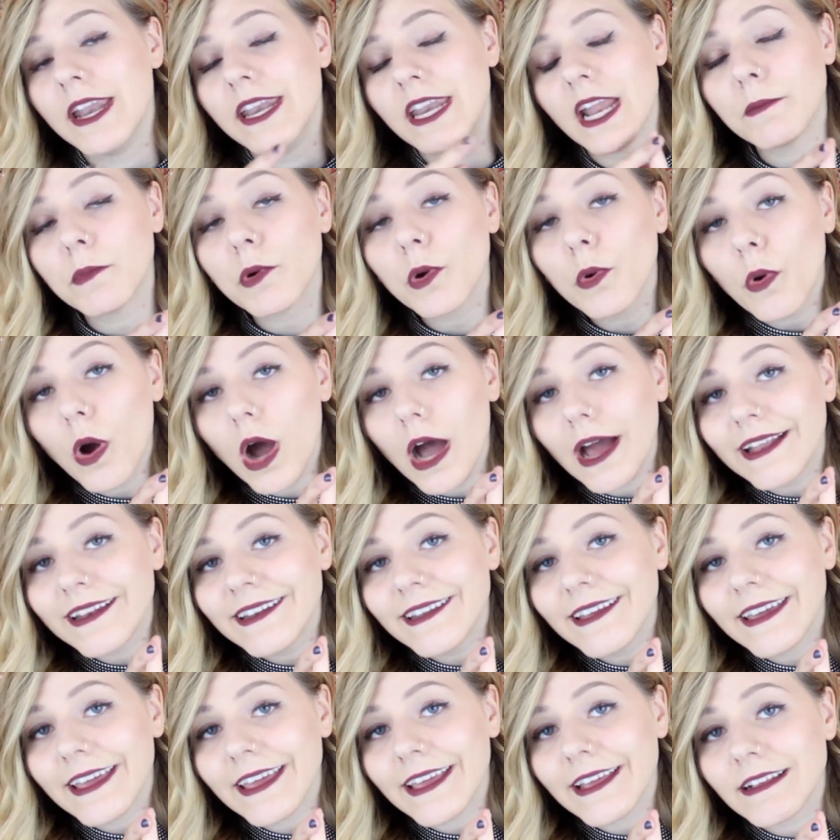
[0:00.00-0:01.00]
Number
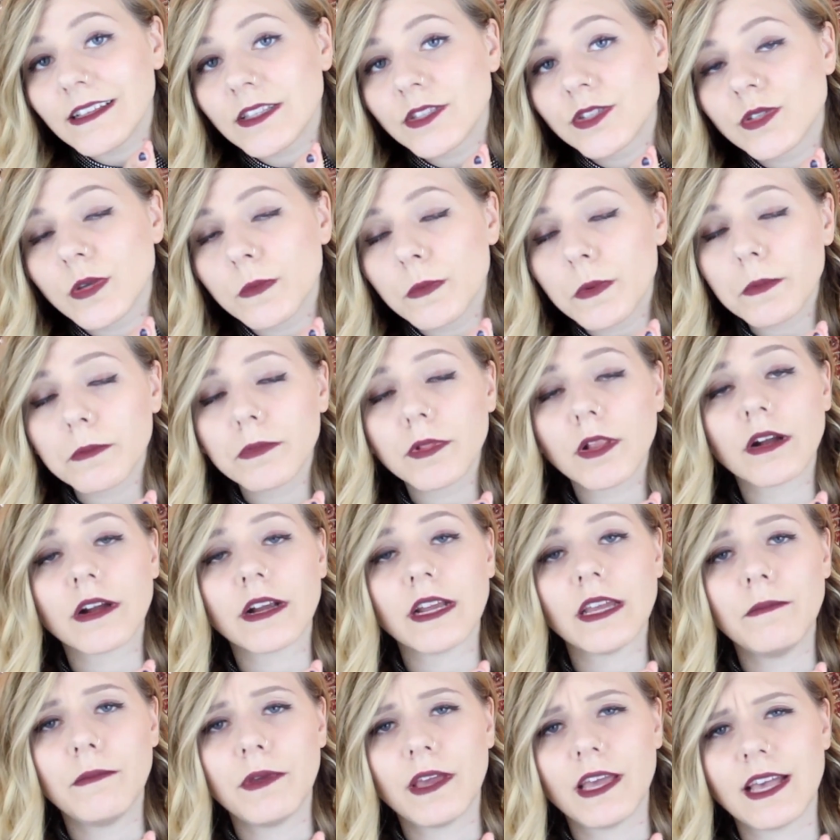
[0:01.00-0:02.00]
one, it's super
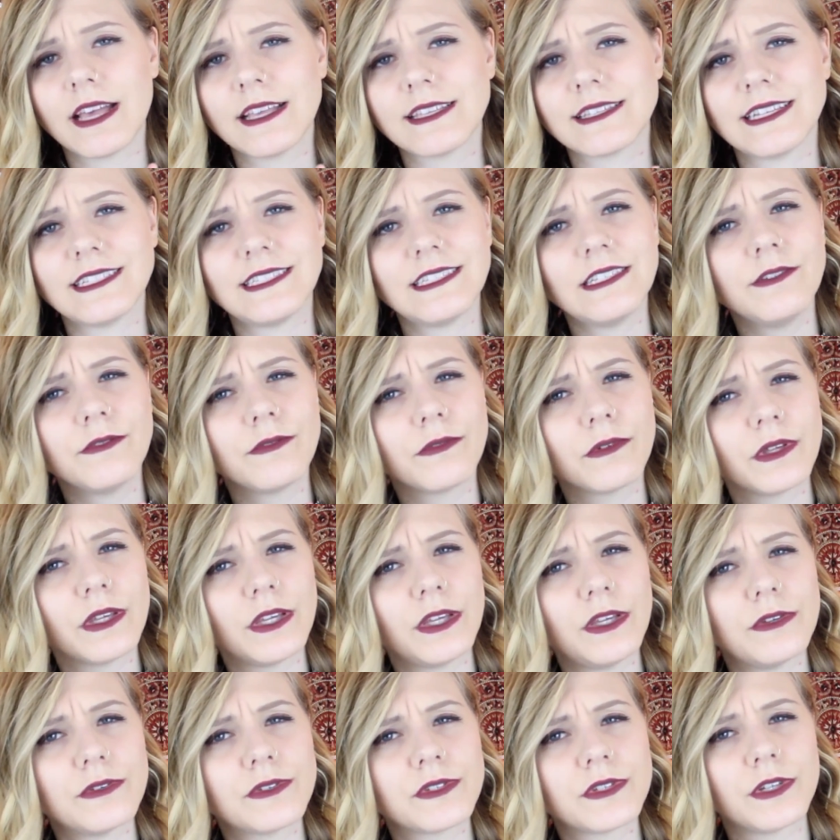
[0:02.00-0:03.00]
blurry because I didn't
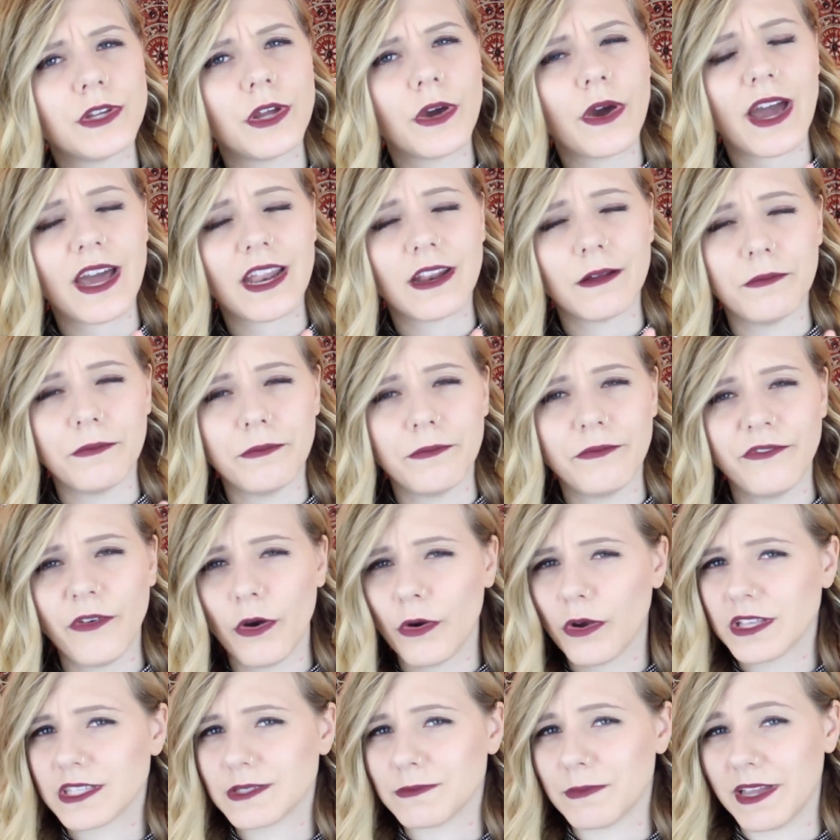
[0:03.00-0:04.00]
really used to know how to
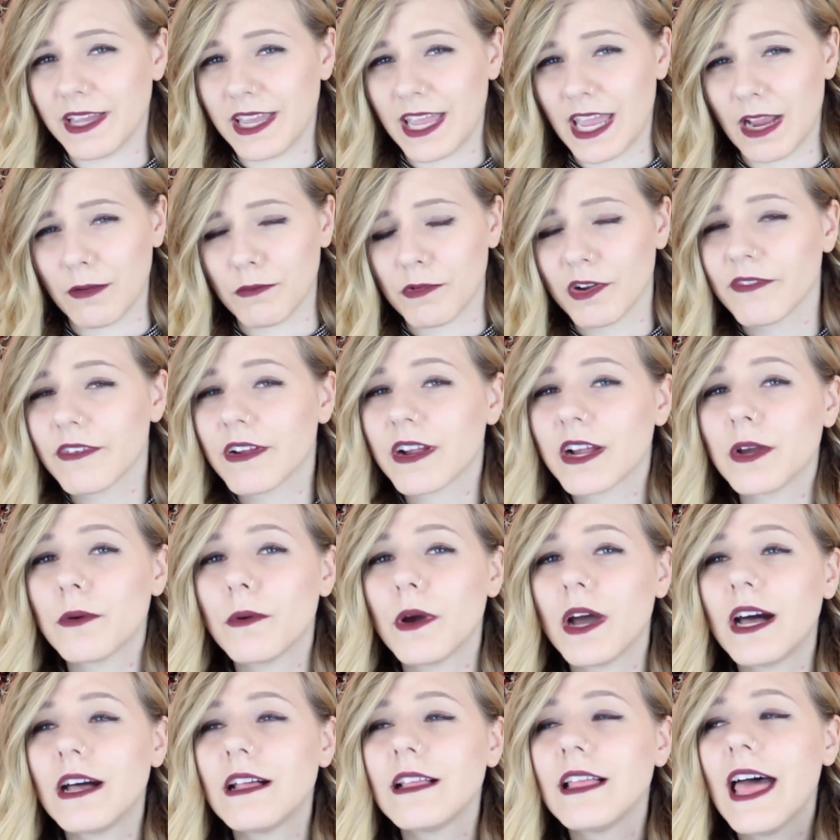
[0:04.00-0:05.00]
focus my camera very
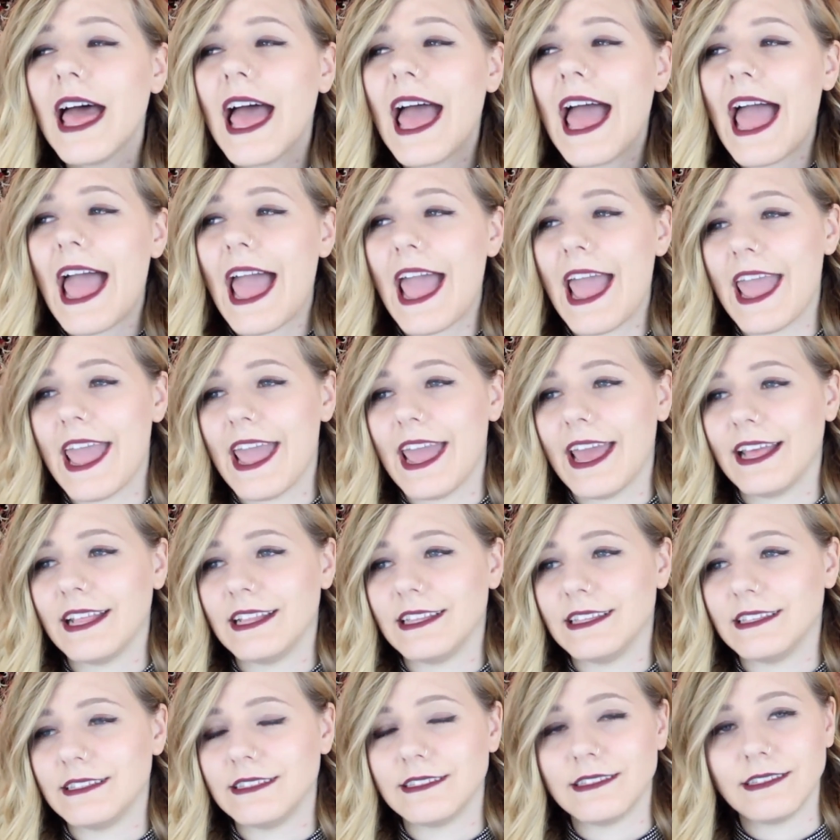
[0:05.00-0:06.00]
well,
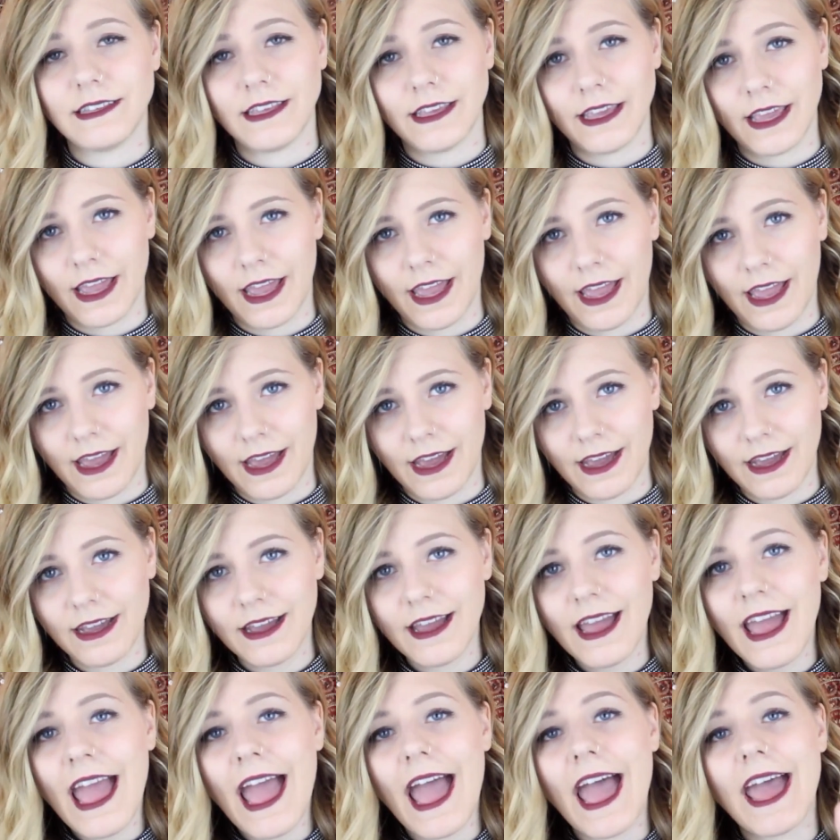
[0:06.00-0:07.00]
and
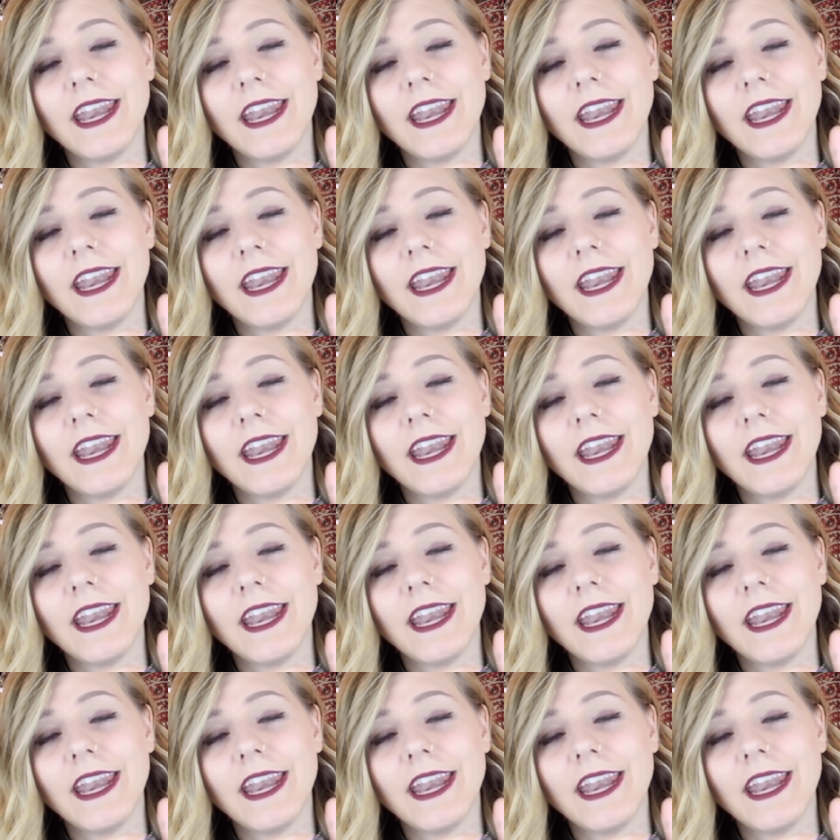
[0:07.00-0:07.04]
yeah.